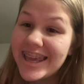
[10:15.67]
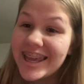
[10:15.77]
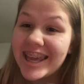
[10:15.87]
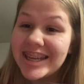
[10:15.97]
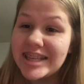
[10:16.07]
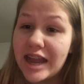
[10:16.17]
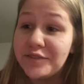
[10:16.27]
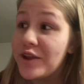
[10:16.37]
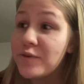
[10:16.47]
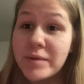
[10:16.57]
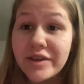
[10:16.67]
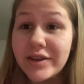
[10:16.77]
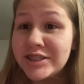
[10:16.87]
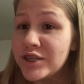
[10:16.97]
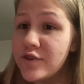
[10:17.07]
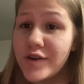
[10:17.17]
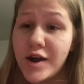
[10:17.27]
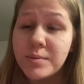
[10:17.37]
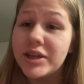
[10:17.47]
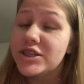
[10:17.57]
And yeah, if you ever make a fashion
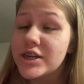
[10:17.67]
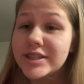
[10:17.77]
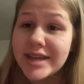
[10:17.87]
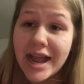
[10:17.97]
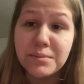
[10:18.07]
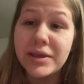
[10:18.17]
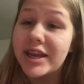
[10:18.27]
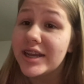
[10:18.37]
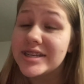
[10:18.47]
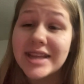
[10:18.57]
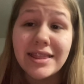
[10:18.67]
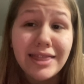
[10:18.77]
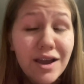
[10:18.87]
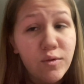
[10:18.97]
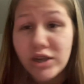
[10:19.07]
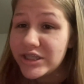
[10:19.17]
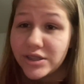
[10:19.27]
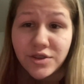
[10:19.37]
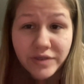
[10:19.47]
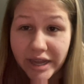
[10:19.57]
overhaul, make sure to tag me in it because I love watching
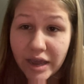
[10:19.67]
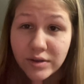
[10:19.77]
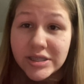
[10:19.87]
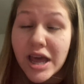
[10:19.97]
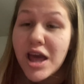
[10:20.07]
those videos.